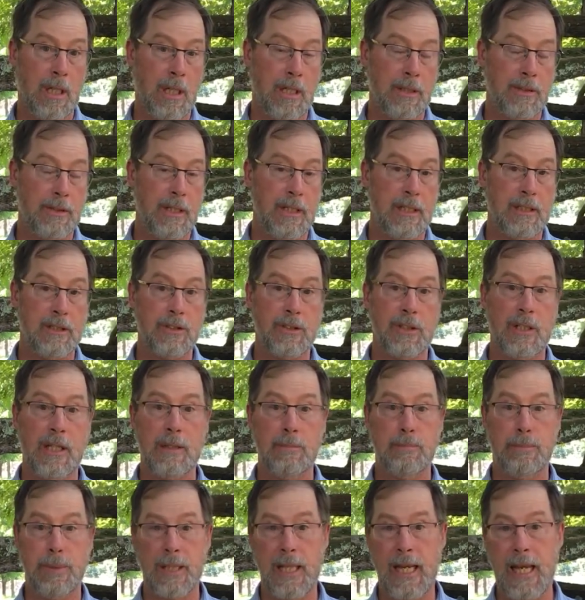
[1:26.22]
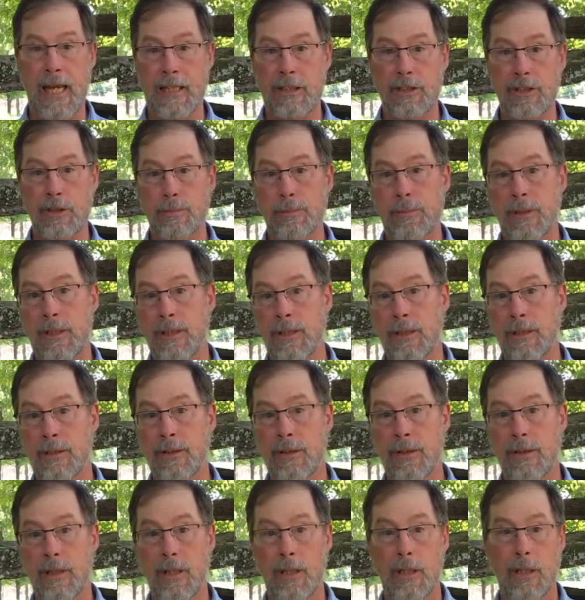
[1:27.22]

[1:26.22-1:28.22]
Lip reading: things like blacksmith,